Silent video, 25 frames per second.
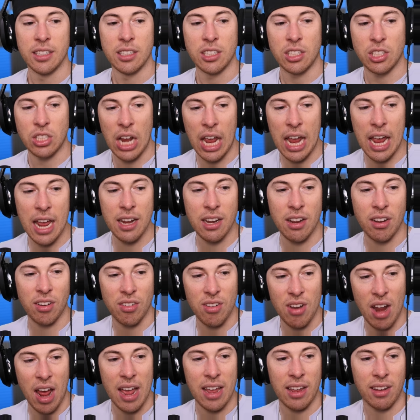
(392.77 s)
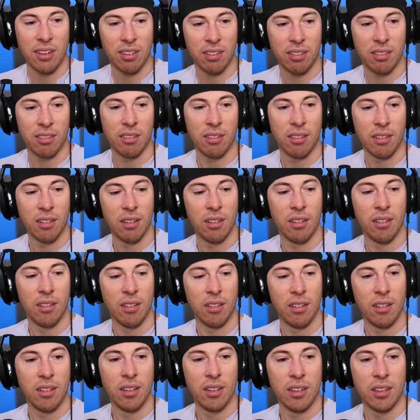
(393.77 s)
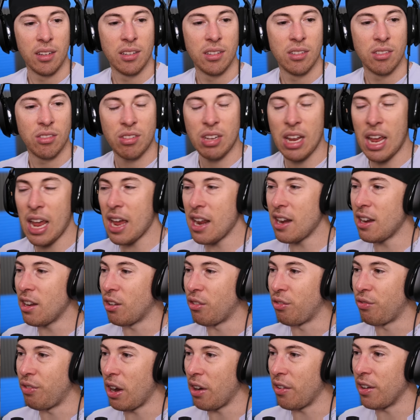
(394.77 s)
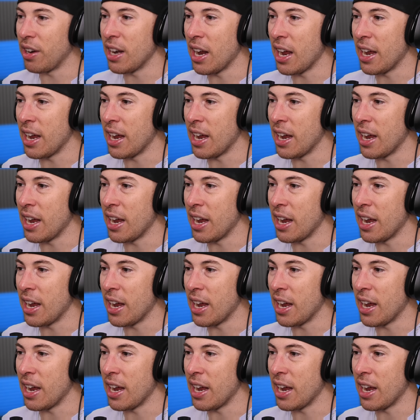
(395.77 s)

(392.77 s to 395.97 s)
Sand is nice. Sand is very